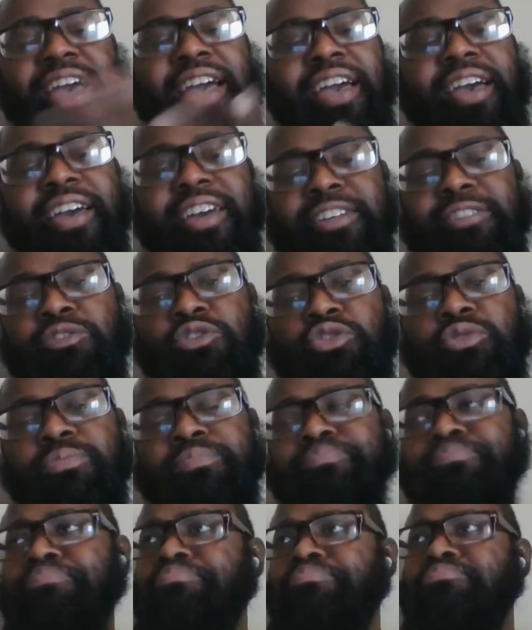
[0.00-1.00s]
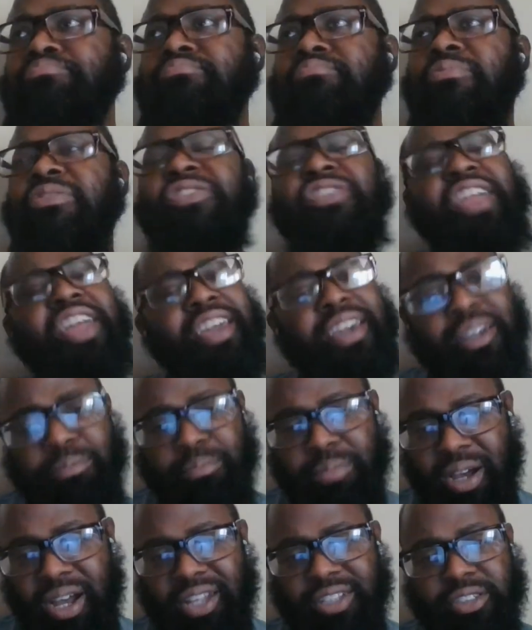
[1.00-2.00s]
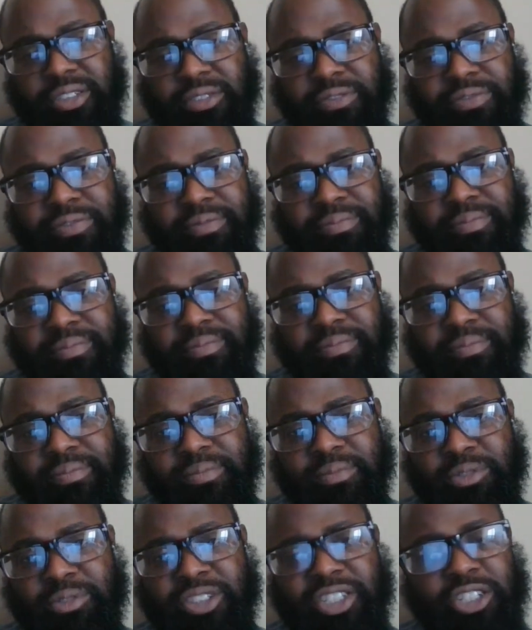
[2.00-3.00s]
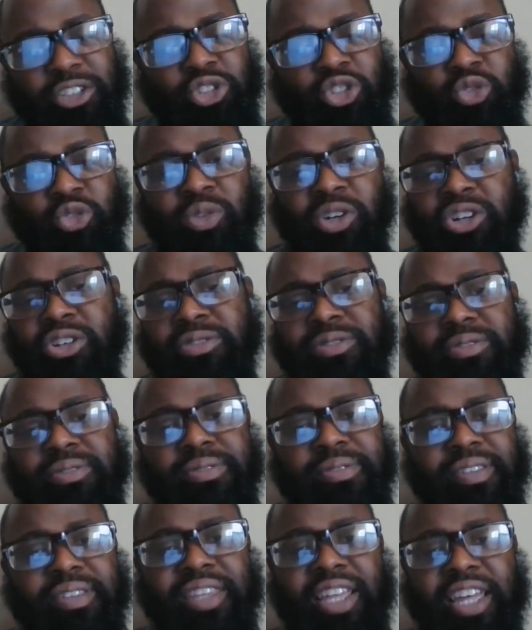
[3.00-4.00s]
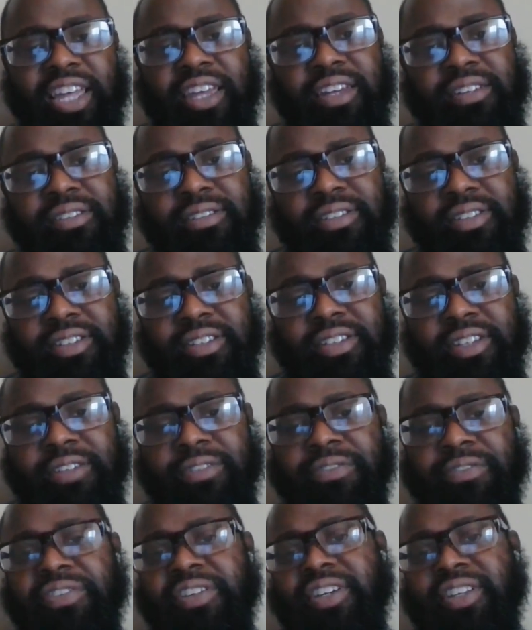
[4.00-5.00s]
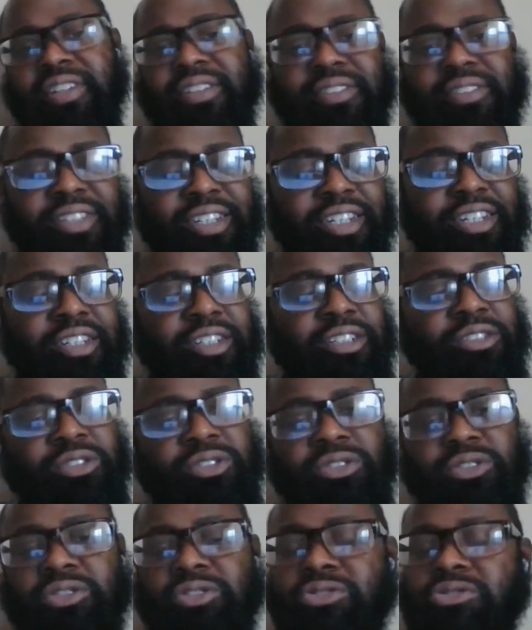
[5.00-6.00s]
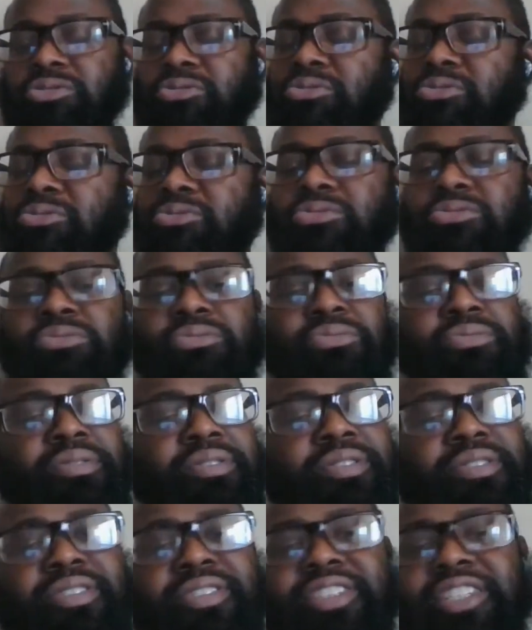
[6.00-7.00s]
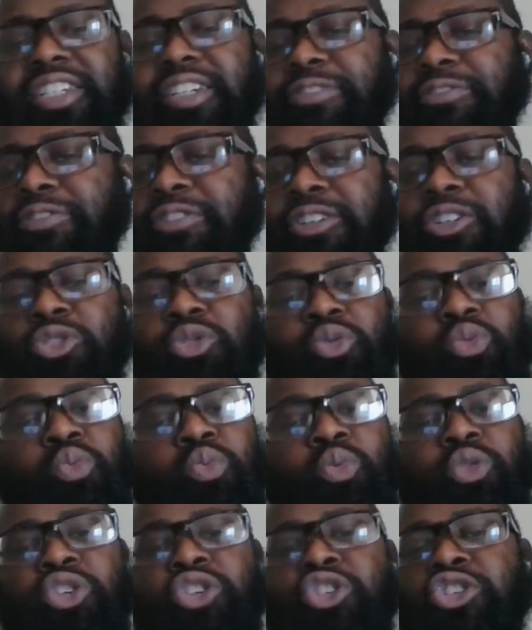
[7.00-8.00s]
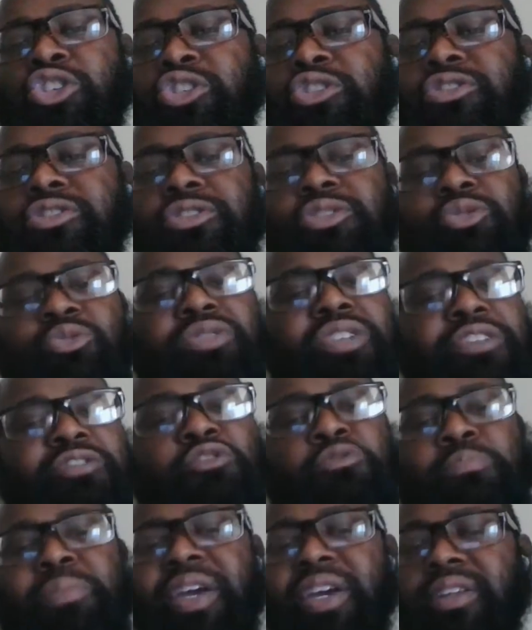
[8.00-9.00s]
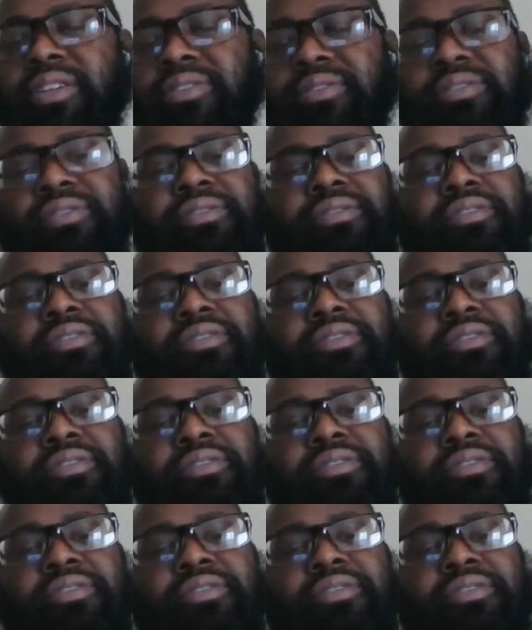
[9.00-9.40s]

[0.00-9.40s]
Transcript: and thinking positive. You see the two words? Thinking and feeling. Two different words, two different meanings.